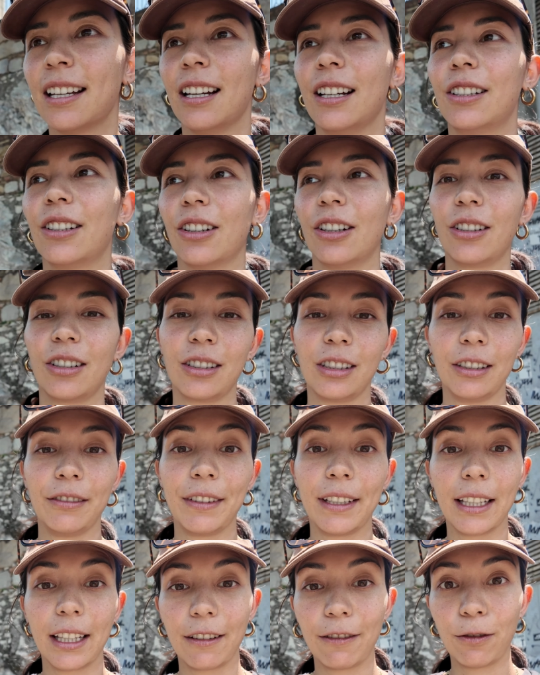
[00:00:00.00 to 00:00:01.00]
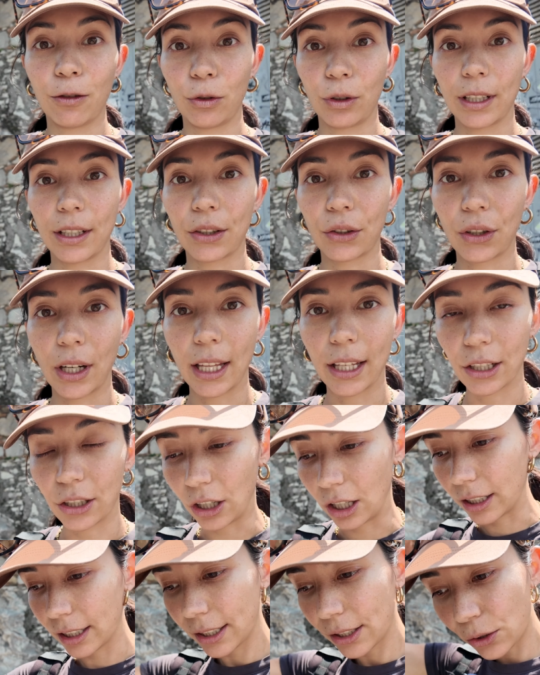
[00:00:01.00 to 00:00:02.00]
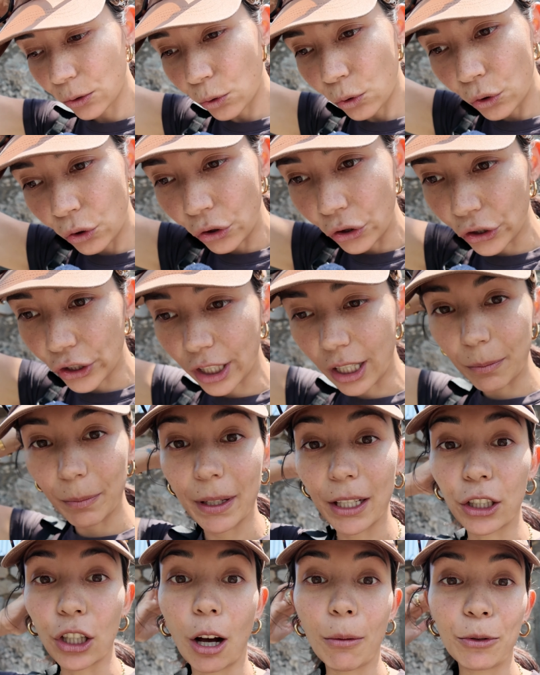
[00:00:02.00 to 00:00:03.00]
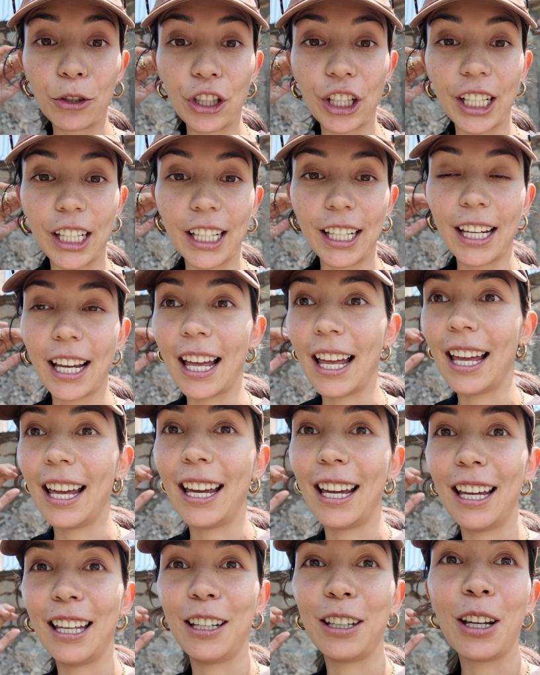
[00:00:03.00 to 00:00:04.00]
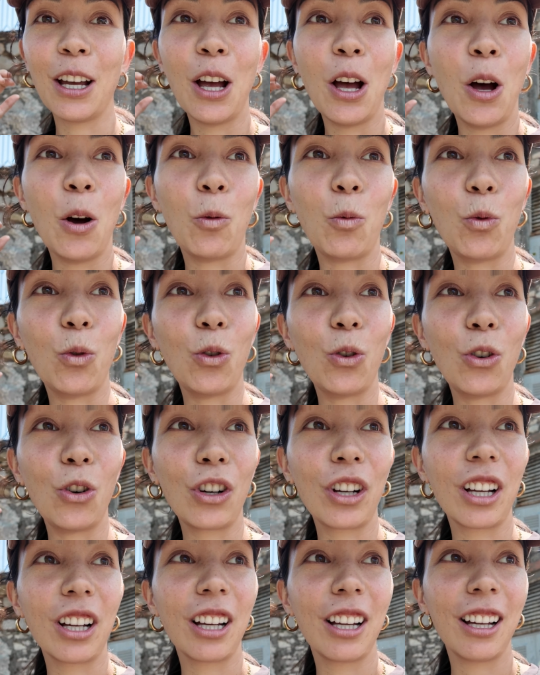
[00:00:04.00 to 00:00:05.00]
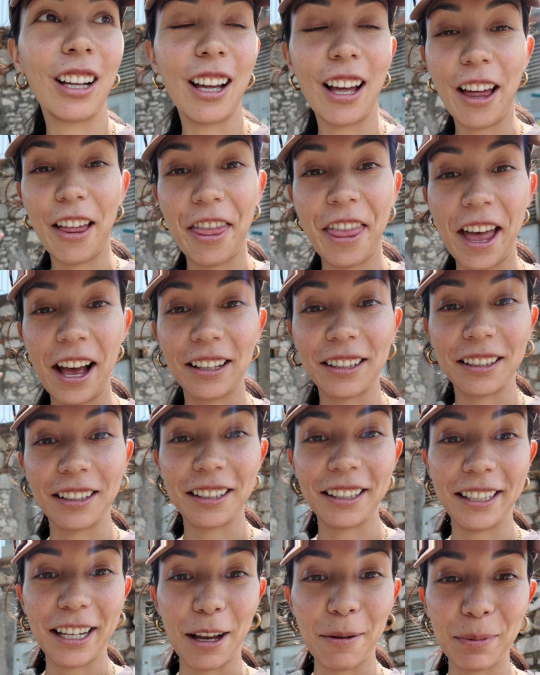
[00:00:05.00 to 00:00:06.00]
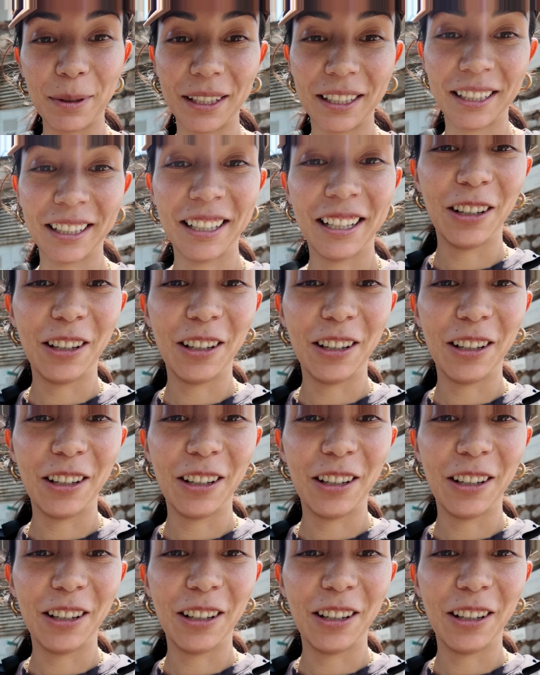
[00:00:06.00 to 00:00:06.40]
a total of nearly 40 Australian dollars, or you can be a top G and walk 1,000 steps